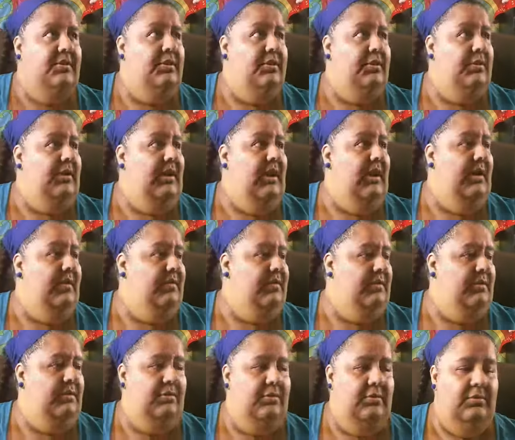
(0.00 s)
you have
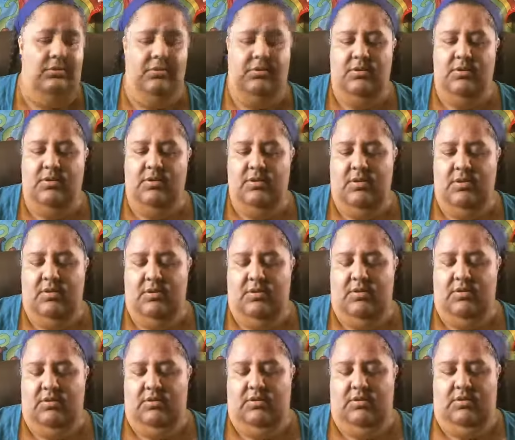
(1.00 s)
to,
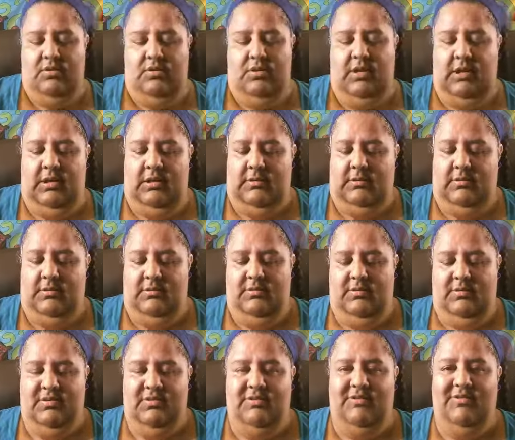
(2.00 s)
you
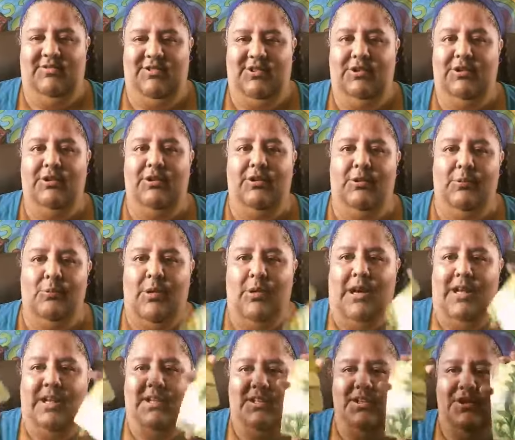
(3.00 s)
know,
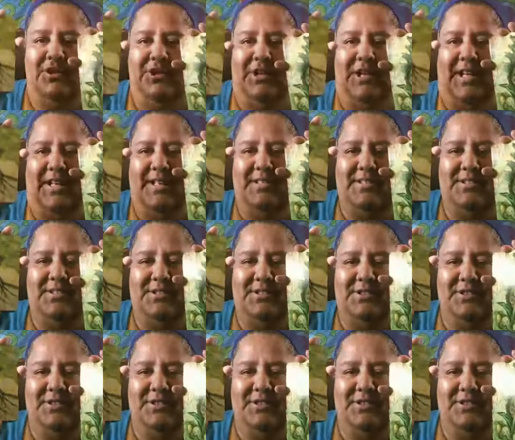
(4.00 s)
widen your hands to